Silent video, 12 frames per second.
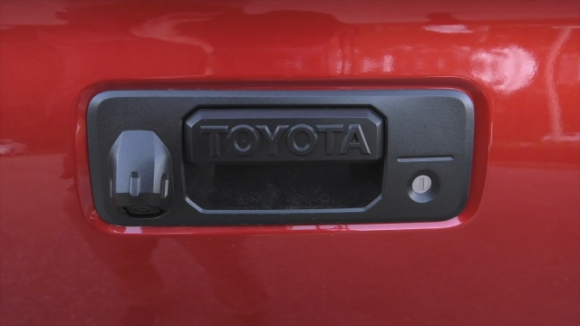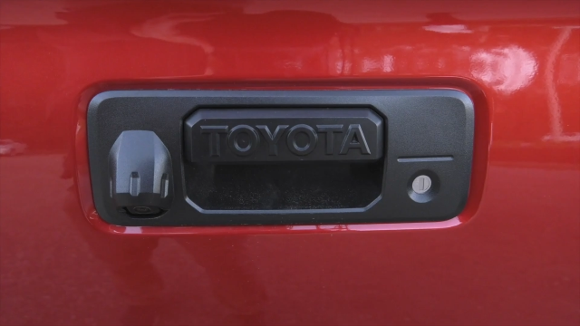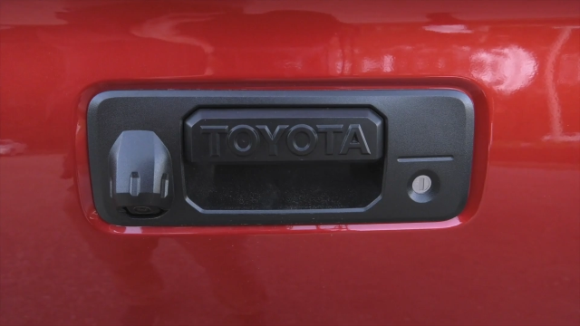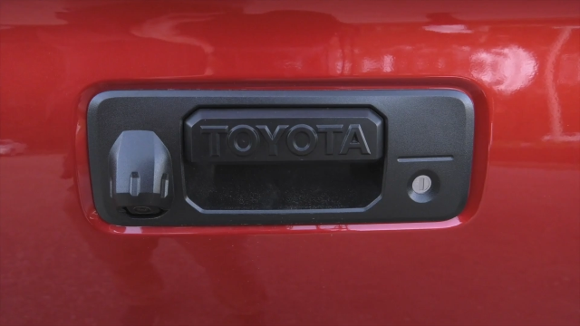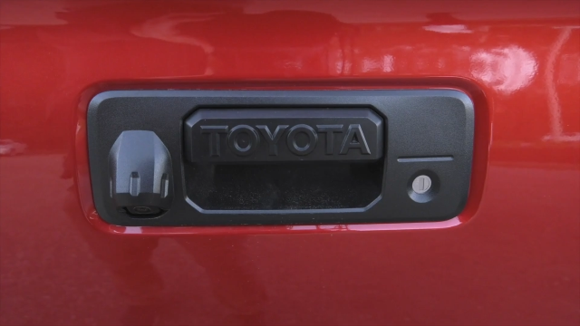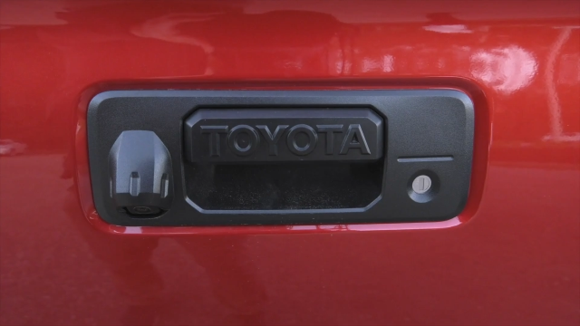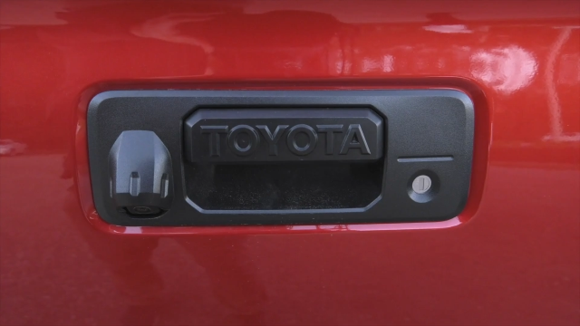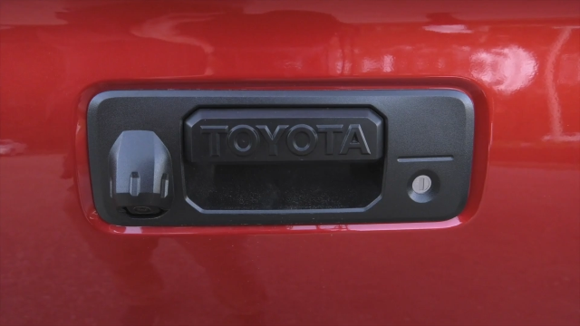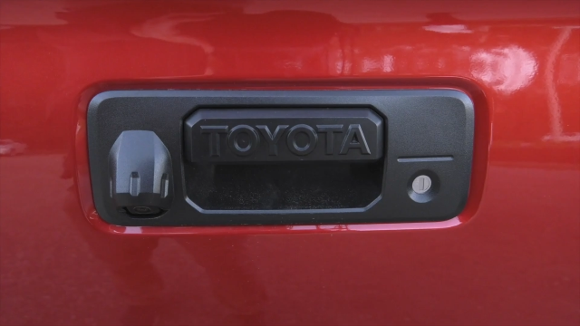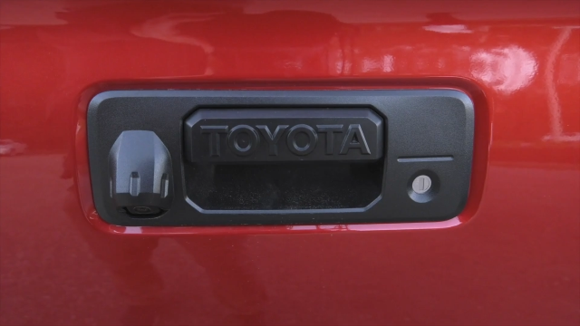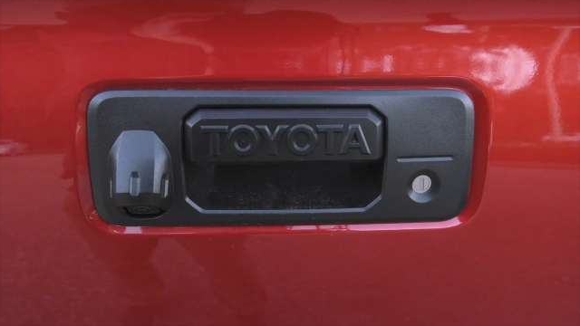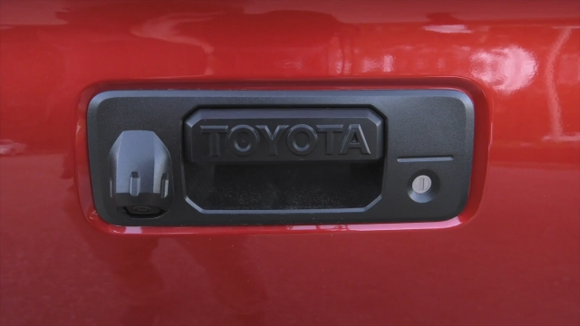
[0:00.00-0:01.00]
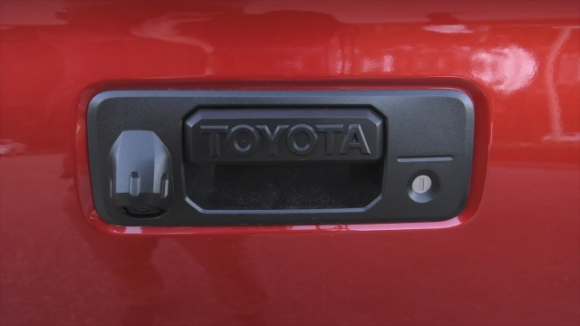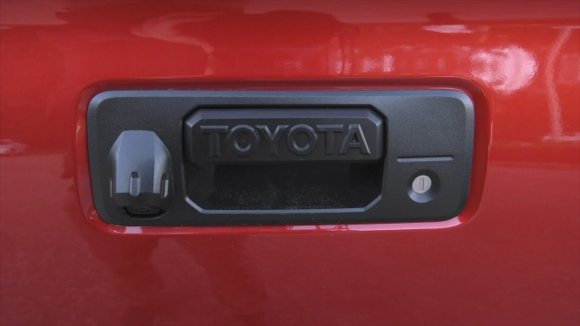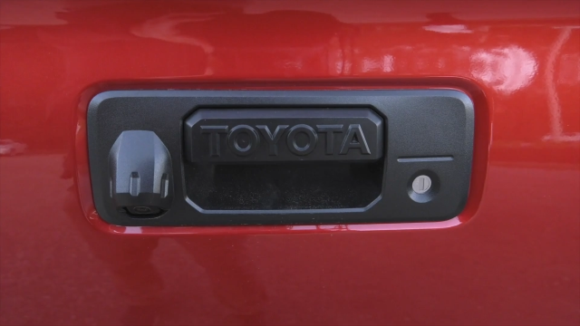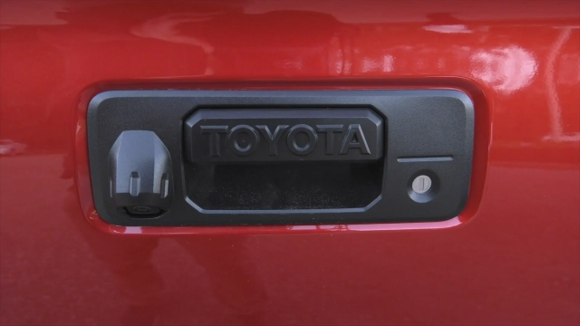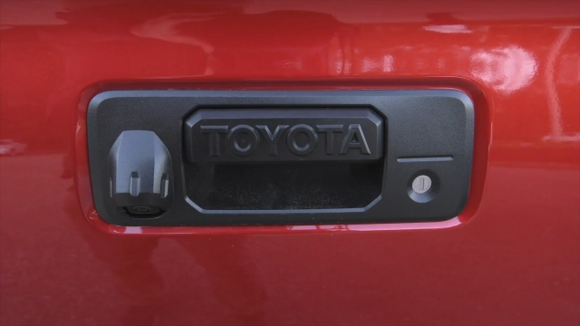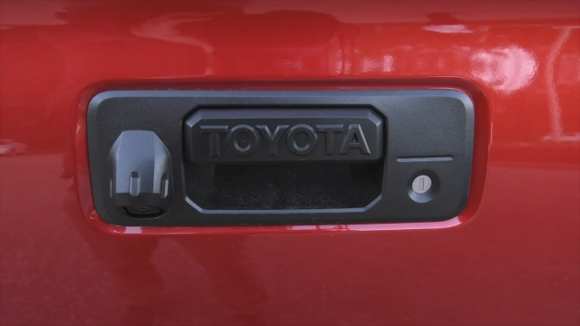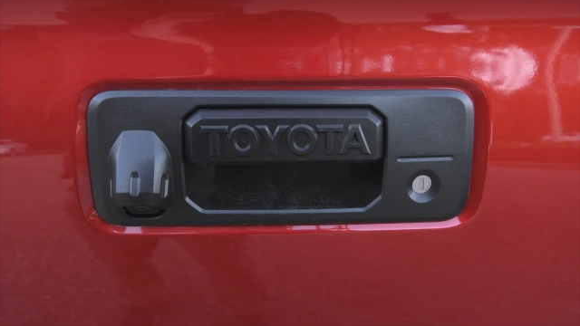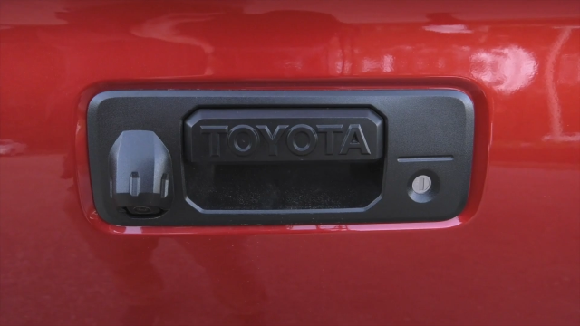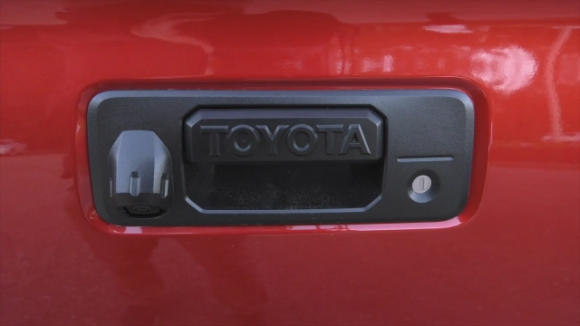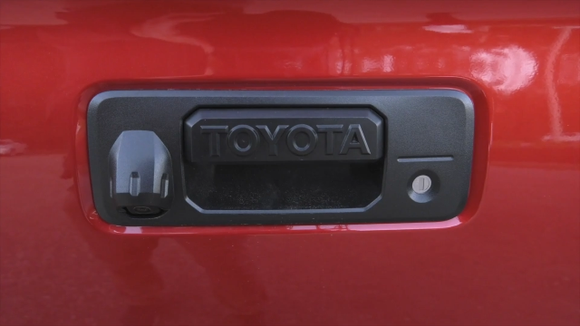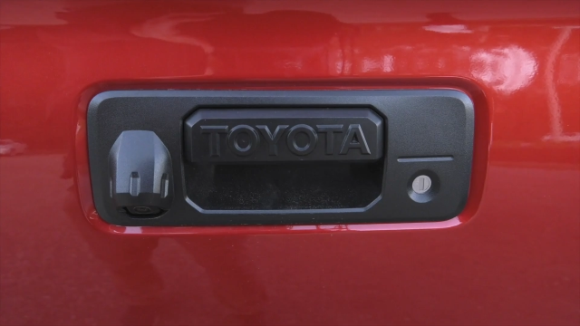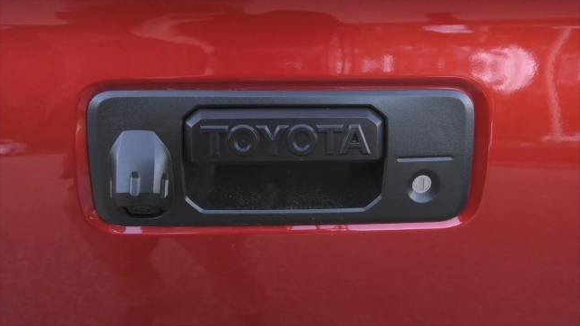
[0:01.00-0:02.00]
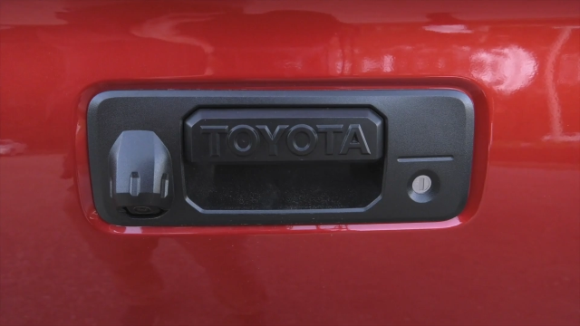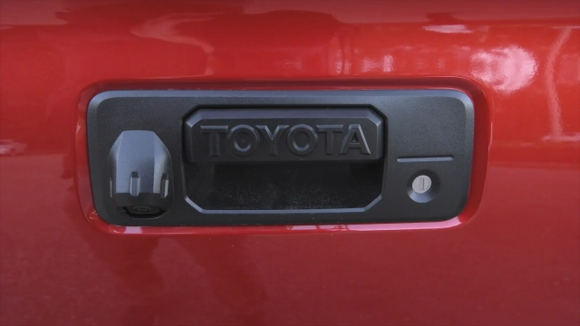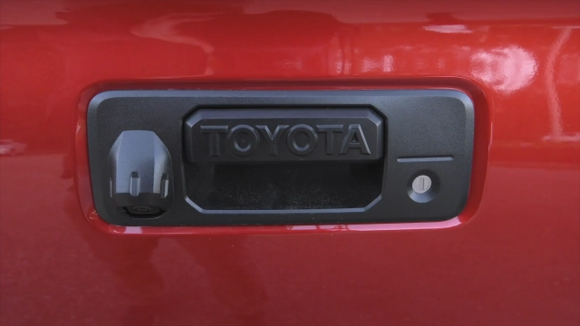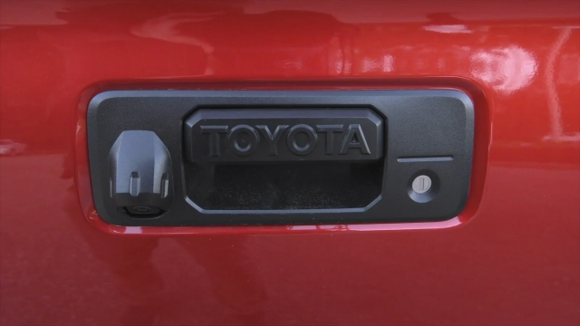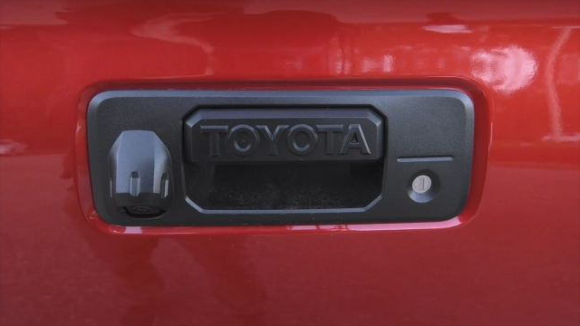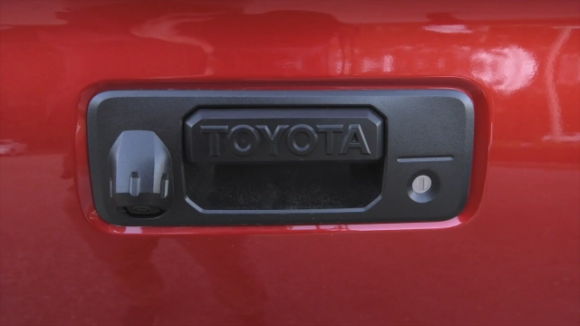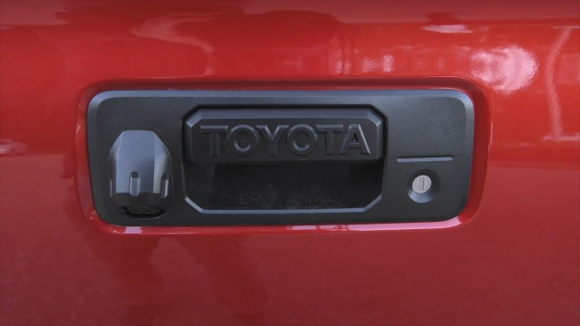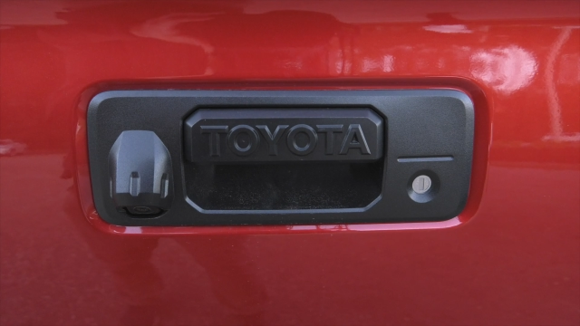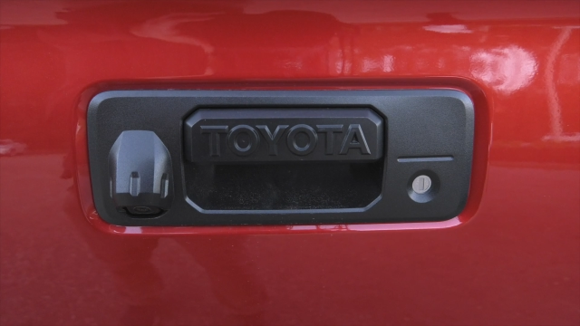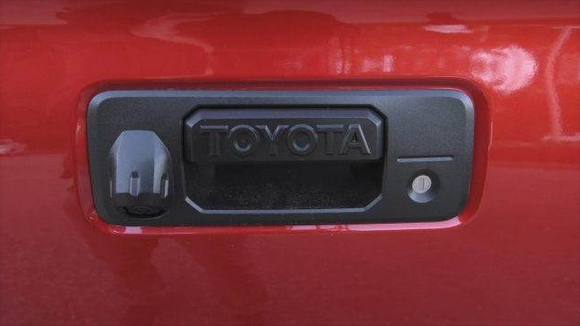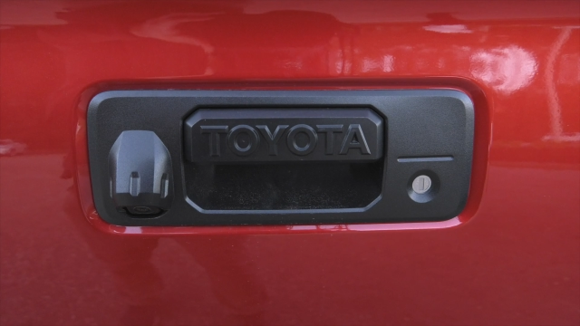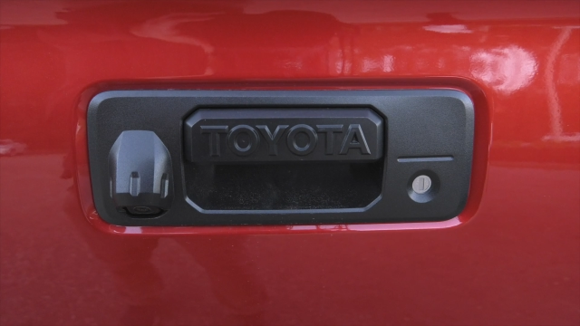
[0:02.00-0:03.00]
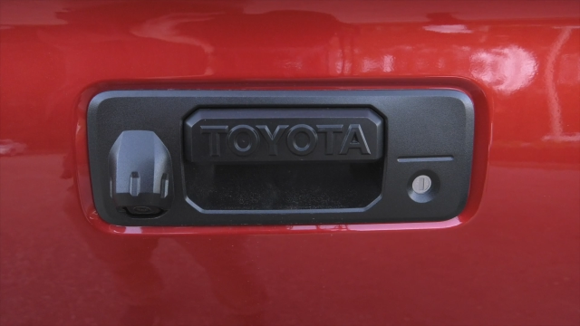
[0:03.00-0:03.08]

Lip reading: (no speaker visible)